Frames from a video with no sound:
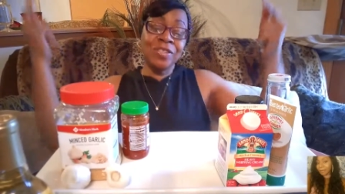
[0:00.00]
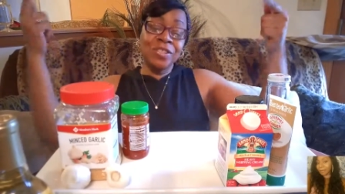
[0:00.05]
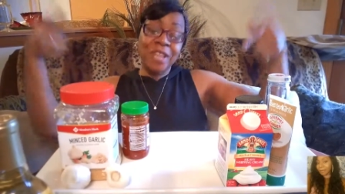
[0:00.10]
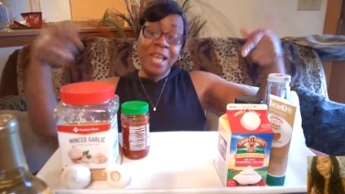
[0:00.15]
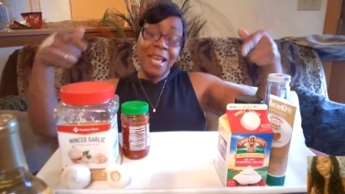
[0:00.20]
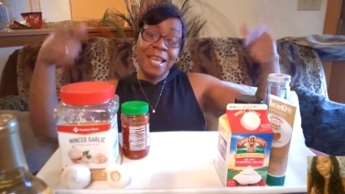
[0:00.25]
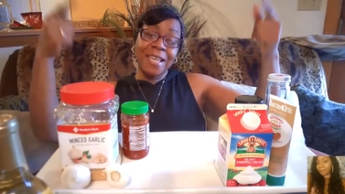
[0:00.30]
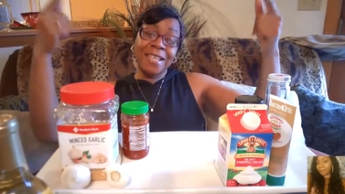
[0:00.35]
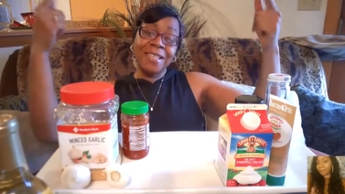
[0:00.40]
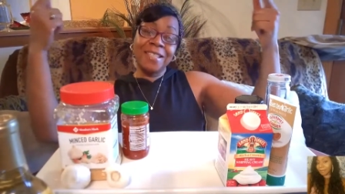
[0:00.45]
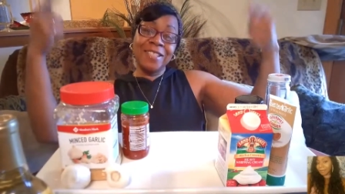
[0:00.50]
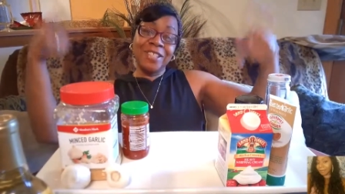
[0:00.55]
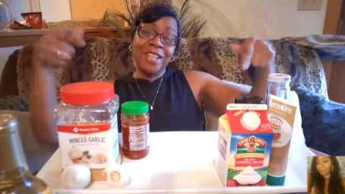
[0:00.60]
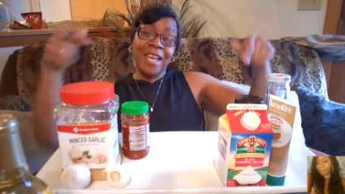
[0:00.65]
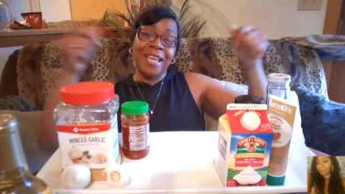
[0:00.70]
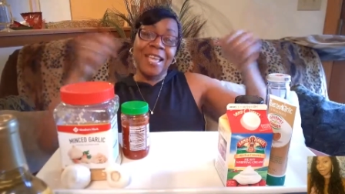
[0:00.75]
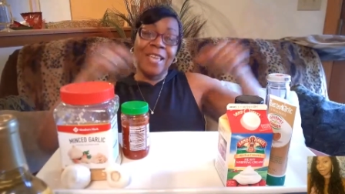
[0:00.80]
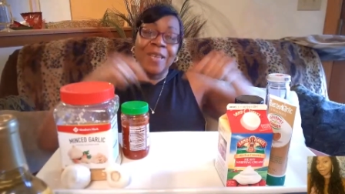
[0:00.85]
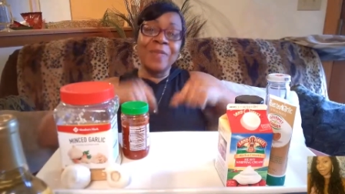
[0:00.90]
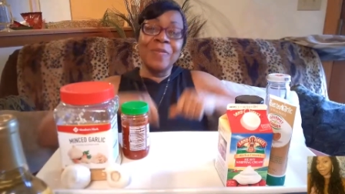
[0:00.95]
Check it,
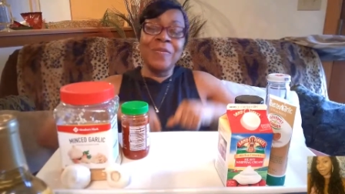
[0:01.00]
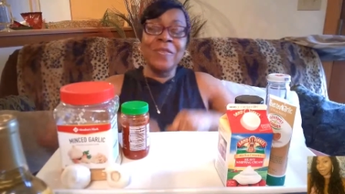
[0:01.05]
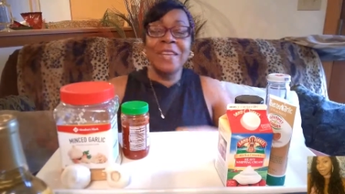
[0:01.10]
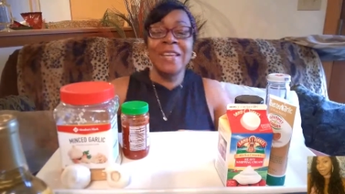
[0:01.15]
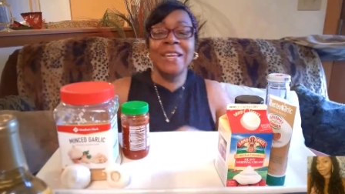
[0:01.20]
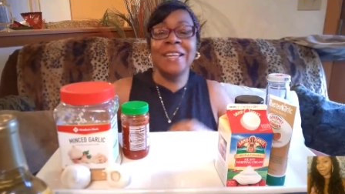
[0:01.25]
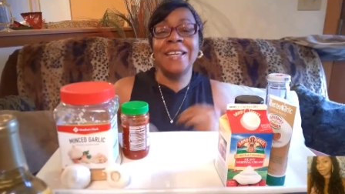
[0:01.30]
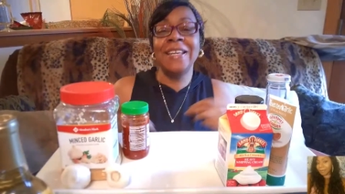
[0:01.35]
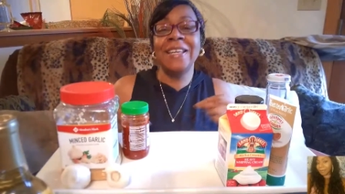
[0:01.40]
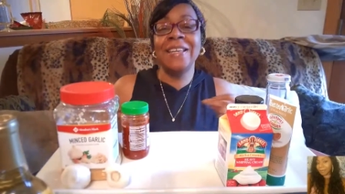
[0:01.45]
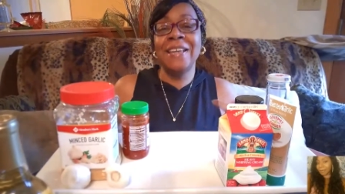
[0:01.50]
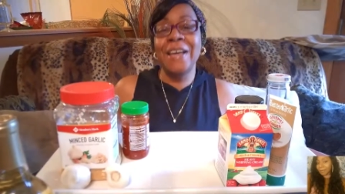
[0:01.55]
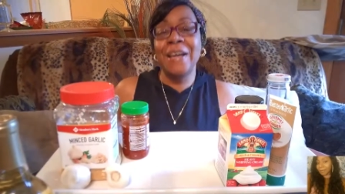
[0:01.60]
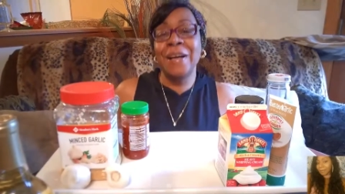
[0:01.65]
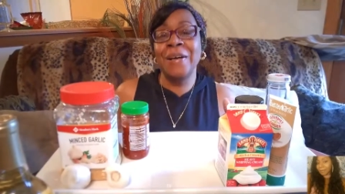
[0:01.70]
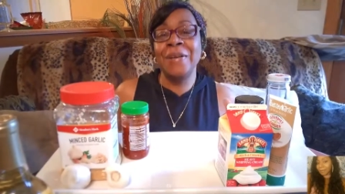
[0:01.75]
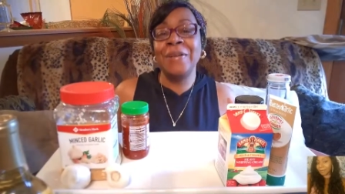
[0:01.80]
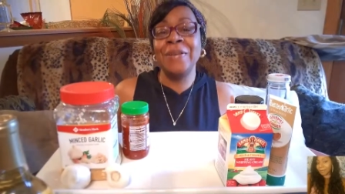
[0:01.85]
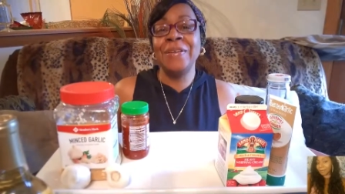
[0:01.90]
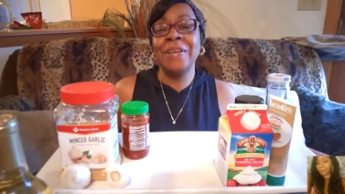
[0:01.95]

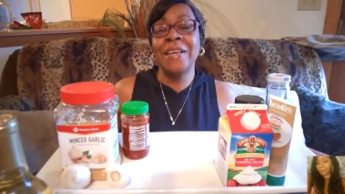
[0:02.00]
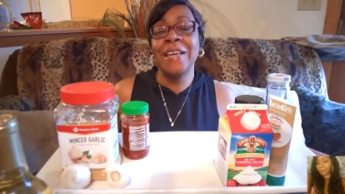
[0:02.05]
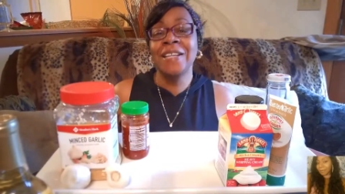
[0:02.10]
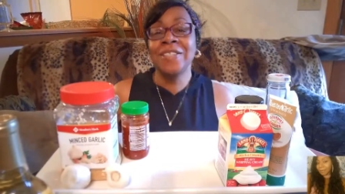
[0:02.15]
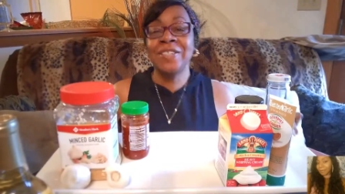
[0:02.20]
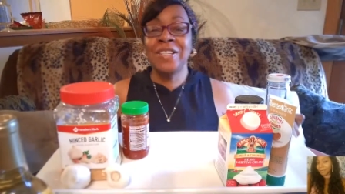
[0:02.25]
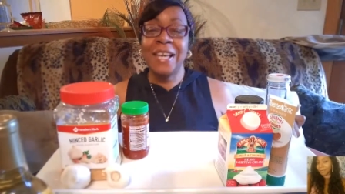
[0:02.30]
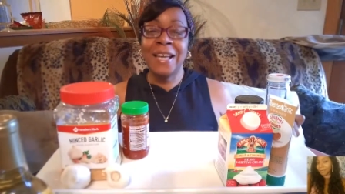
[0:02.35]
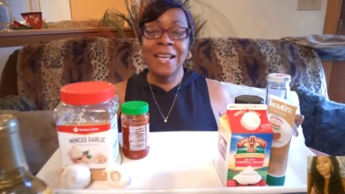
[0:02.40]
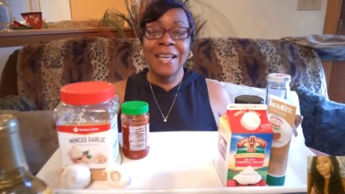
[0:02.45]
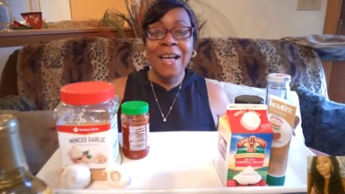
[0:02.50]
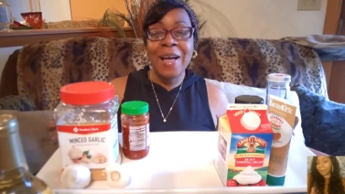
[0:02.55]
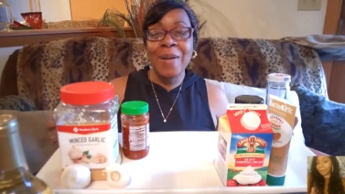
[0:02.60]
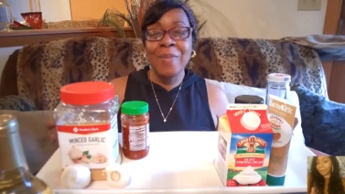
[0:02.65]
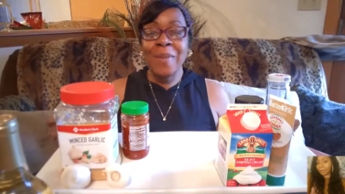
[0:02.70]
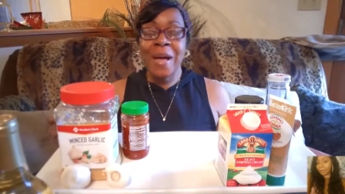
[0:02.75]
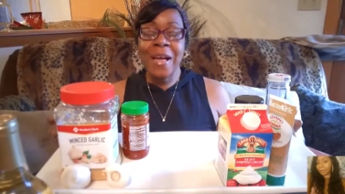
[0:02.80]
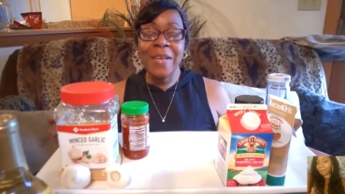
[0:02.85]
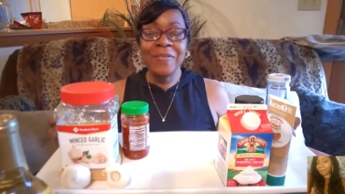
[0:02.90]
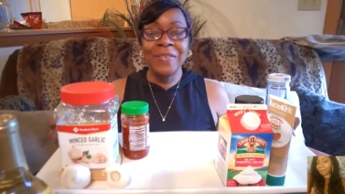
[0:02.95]
video. Check out
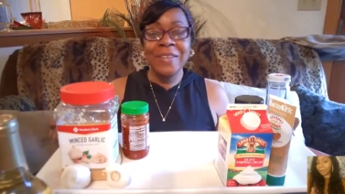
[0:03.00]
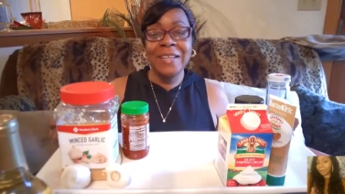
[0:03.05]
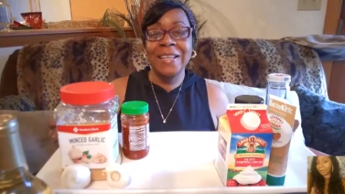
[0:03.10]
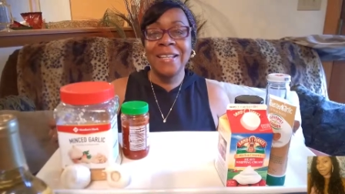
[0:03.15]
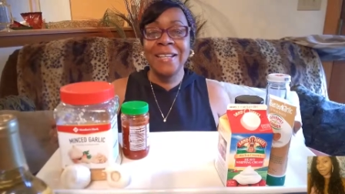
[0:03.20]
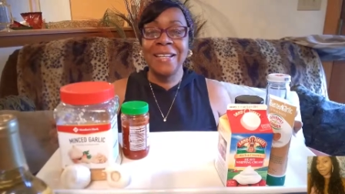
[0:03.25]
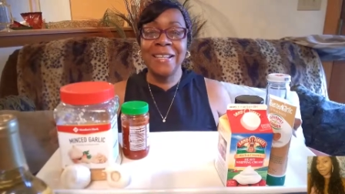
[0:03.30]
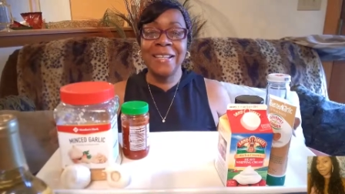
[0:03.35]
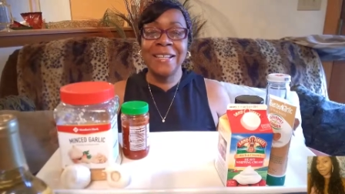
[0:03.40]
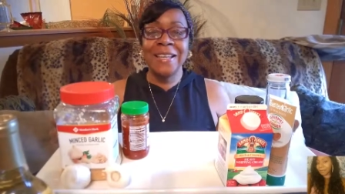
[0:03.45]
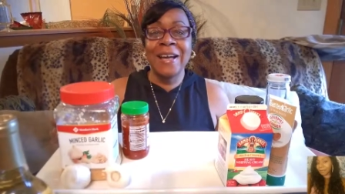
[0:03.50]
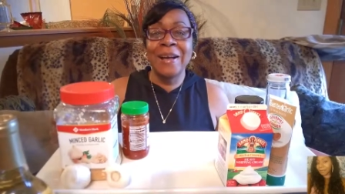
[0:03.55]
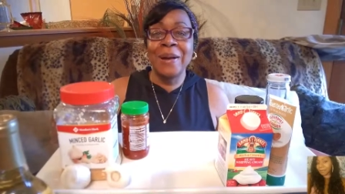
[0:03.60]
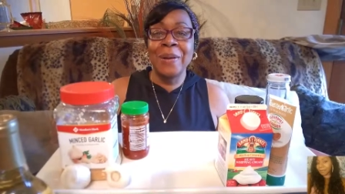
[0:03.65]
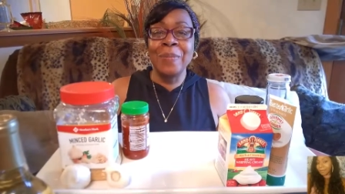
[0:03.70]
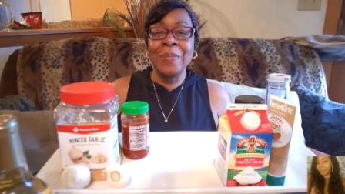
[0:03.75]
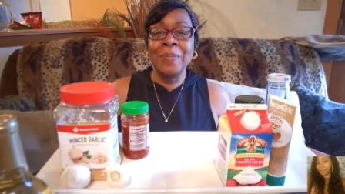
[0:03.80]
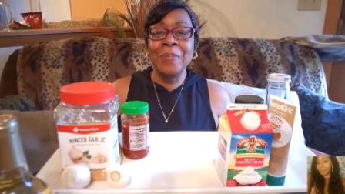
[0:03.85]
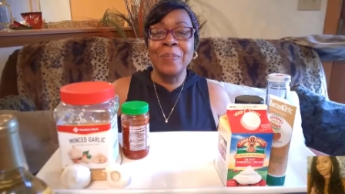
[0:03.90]
my video.